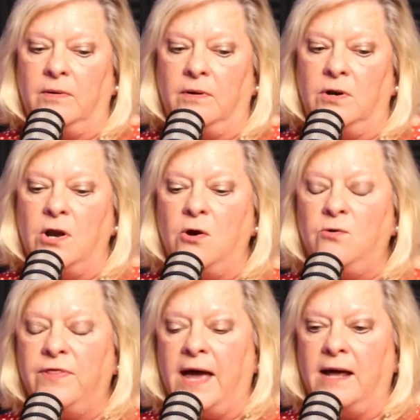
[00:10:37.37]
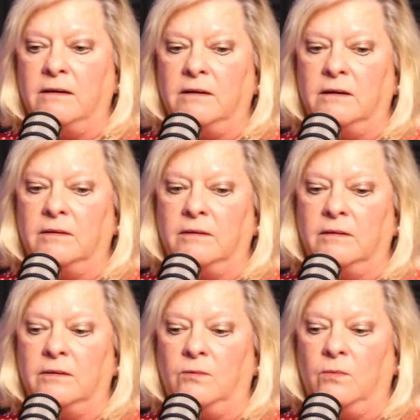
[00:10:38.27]
know that
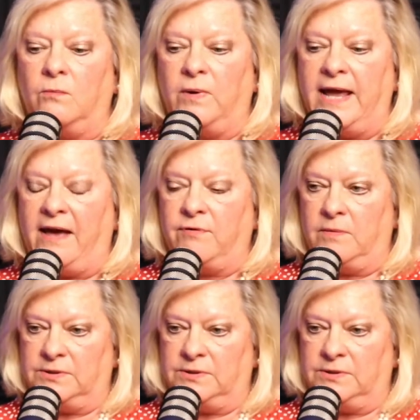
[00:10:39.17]
we have a